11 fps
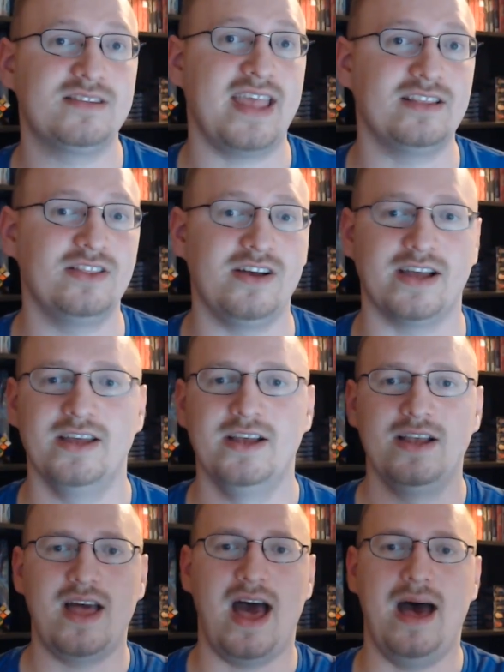taking a look.
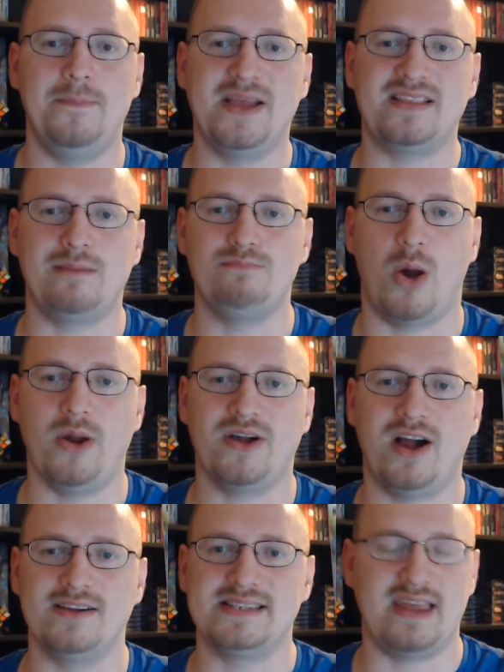Picked up Mario
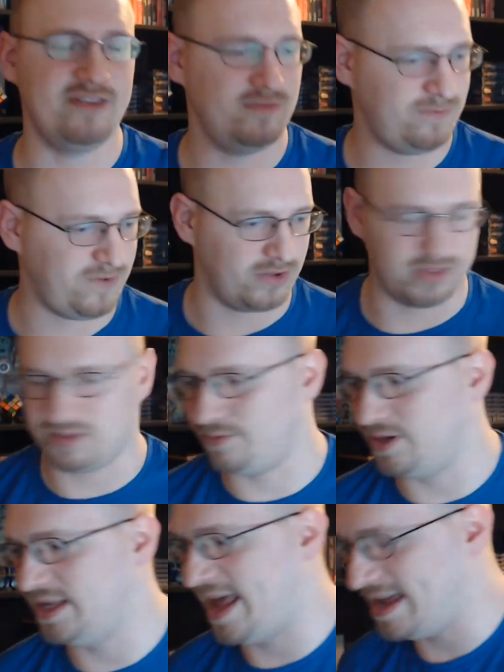Kart 7 for the
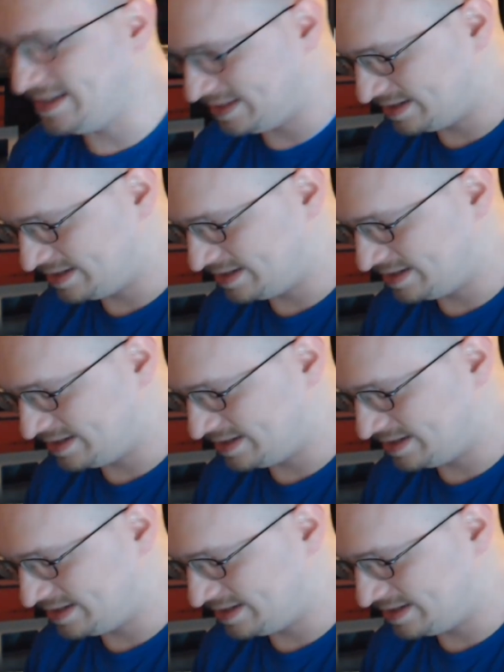3DS.